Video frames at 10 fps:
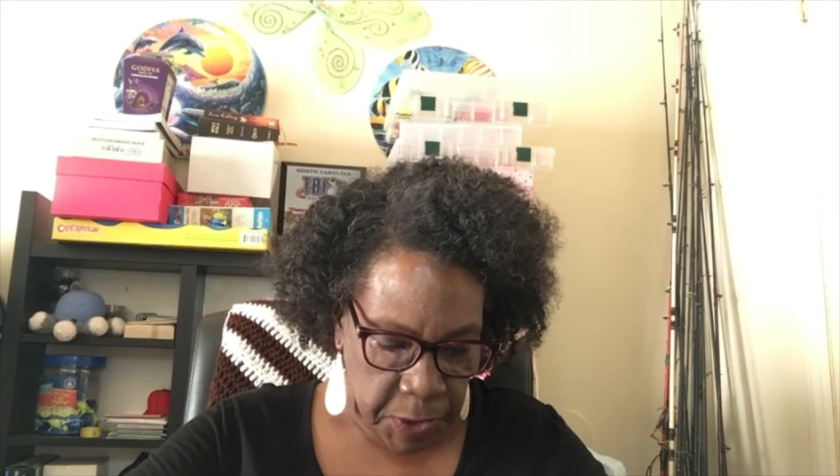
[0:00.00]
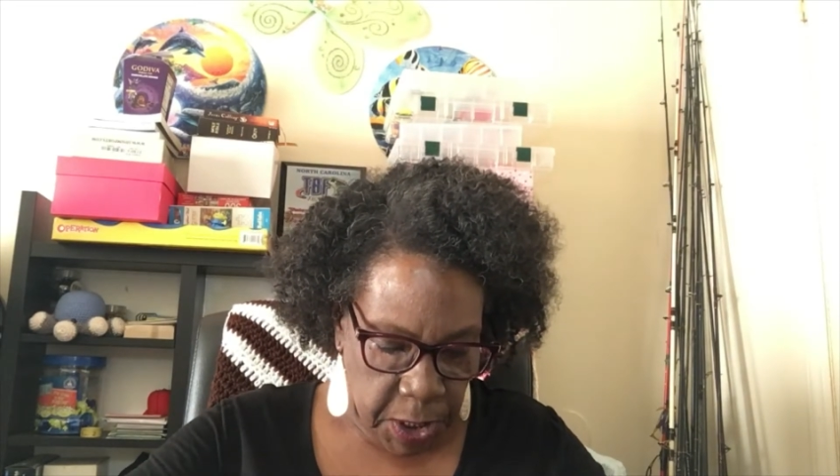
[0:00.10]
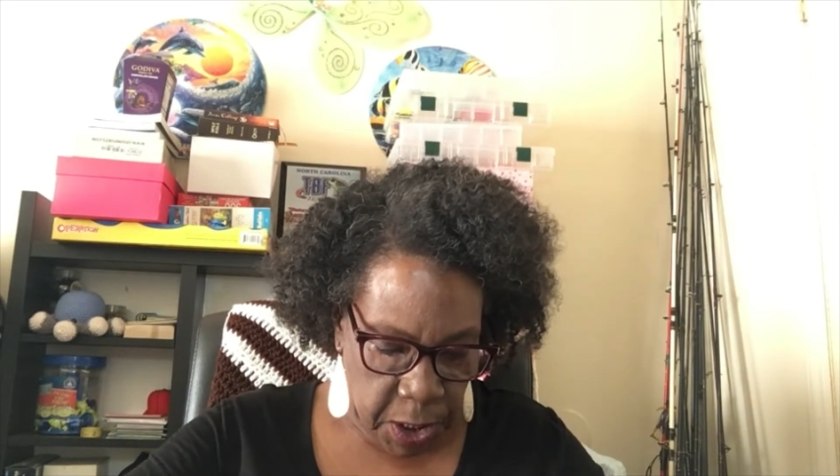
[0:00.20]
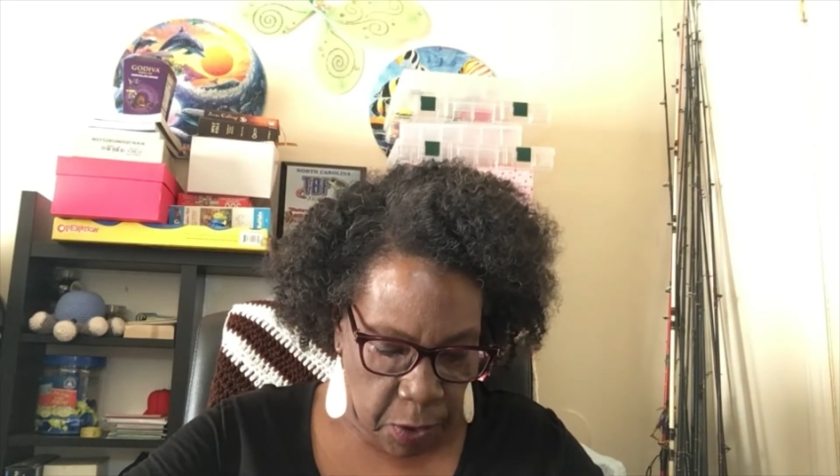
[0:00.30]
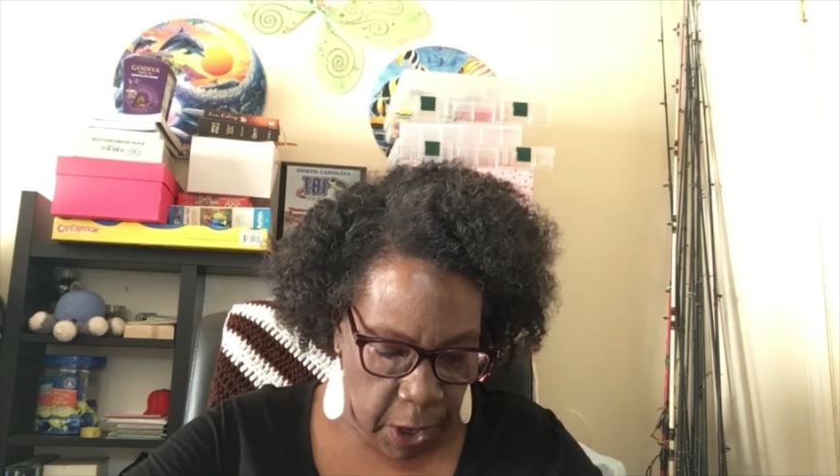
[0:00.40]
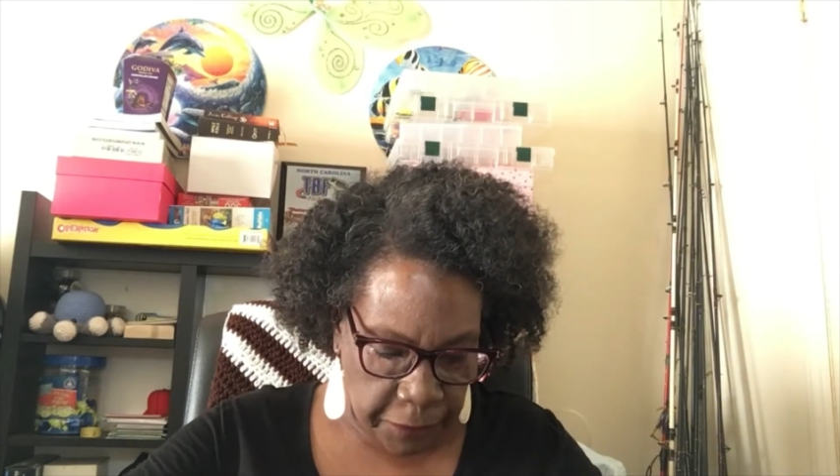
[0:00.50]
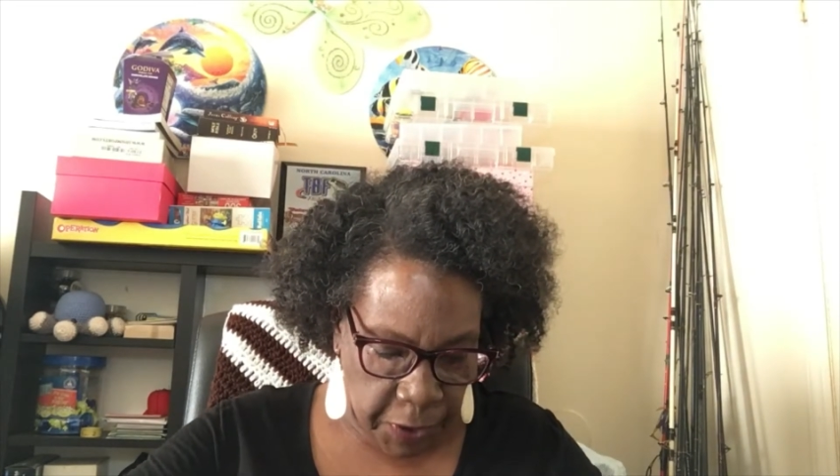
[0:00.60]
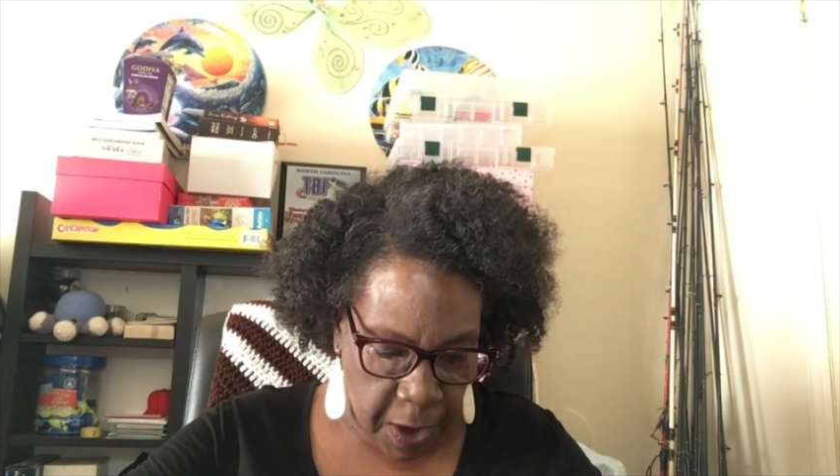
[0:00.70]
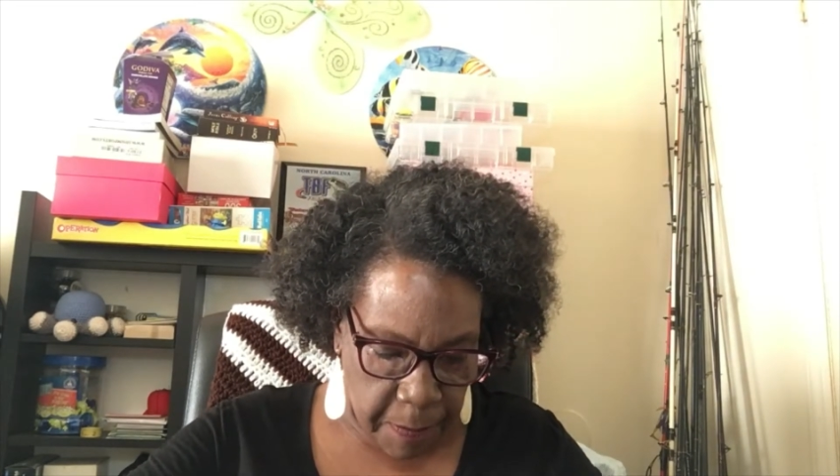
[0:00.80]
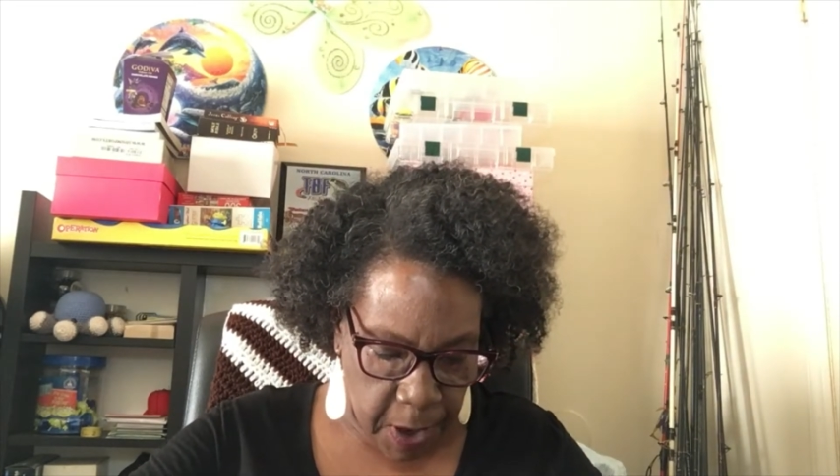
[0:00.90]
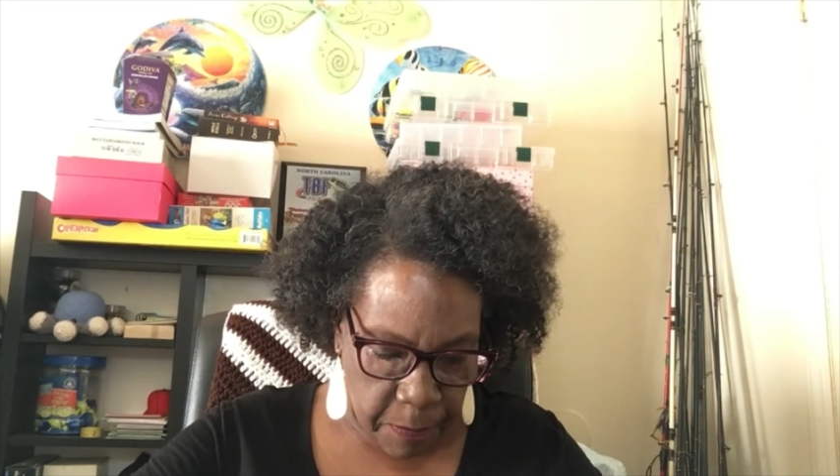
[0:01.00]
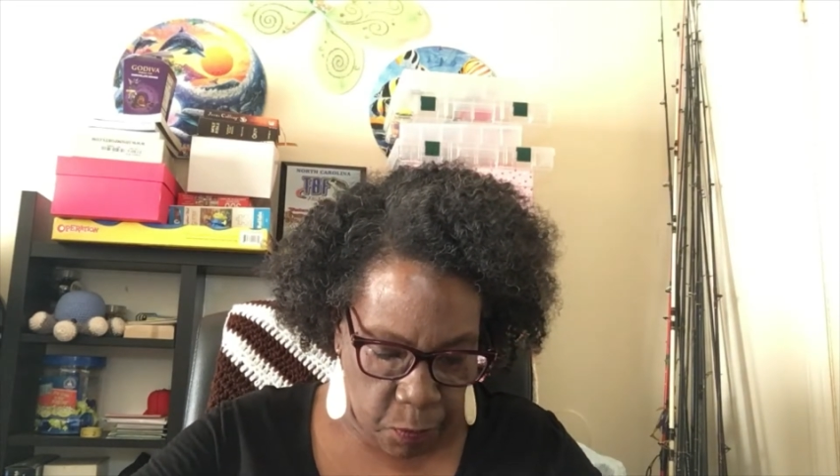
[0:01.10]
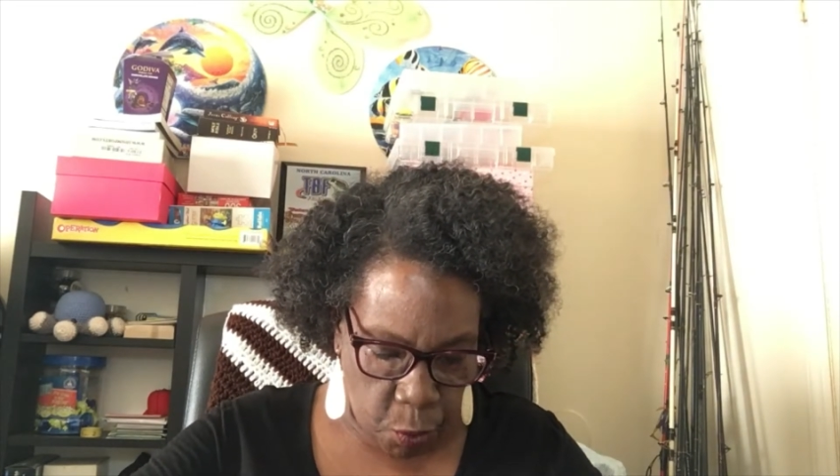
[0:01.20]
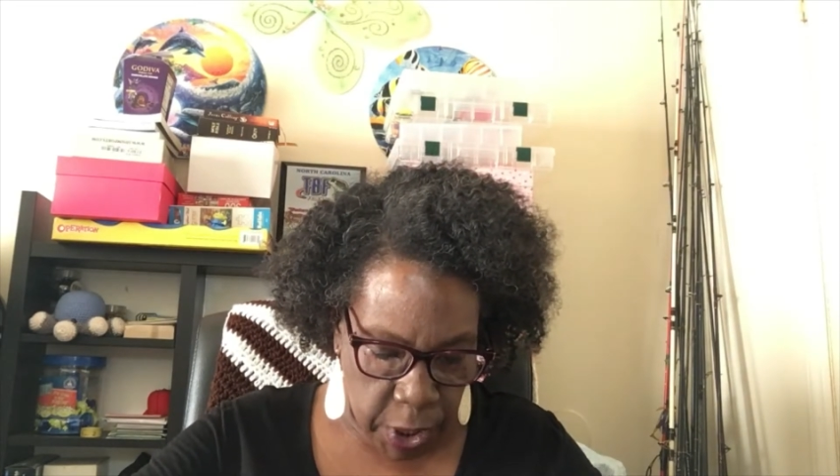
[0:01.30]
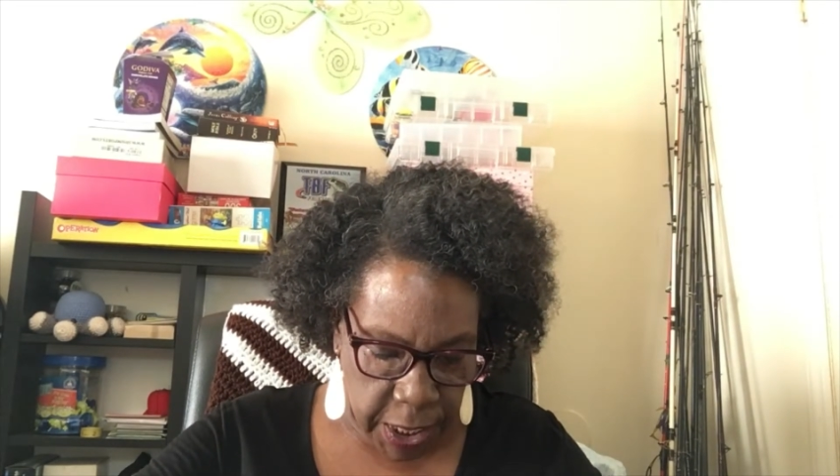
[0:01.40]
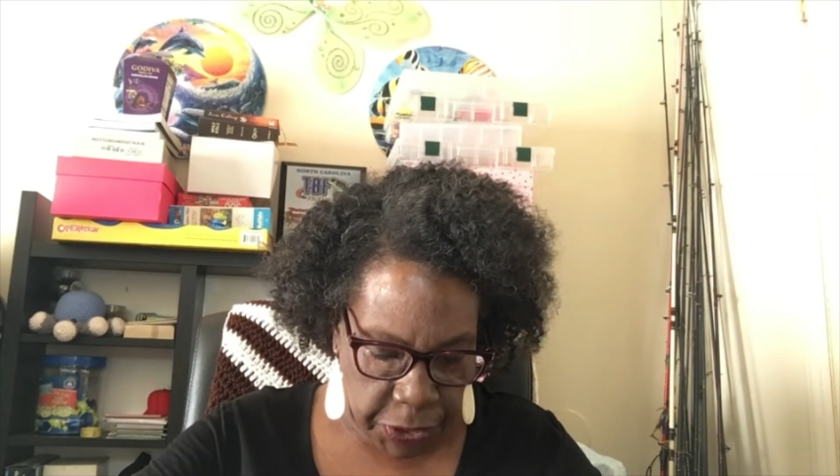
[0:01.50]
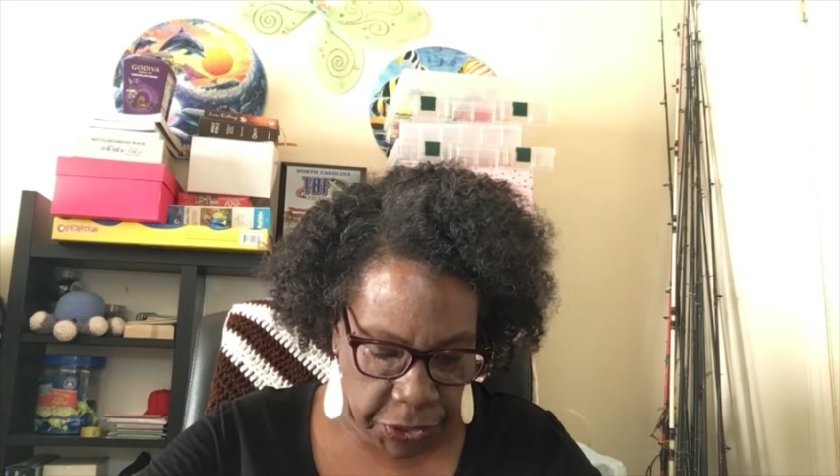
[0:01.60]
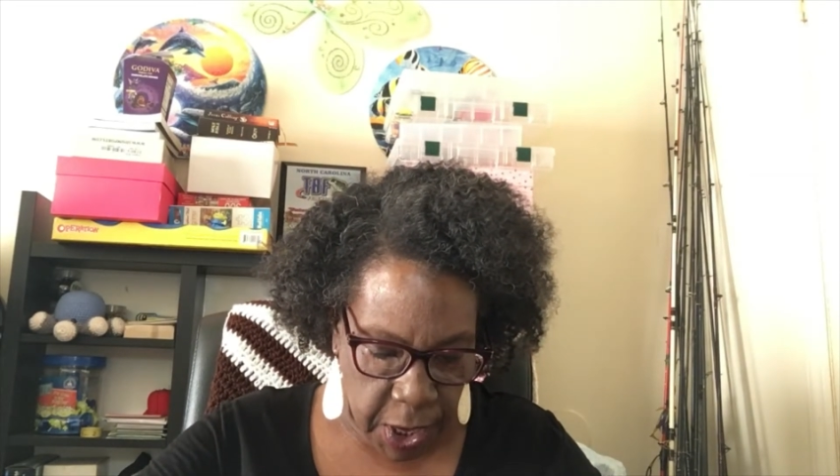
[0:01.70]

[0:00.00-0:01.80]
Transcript: you know, I've come up with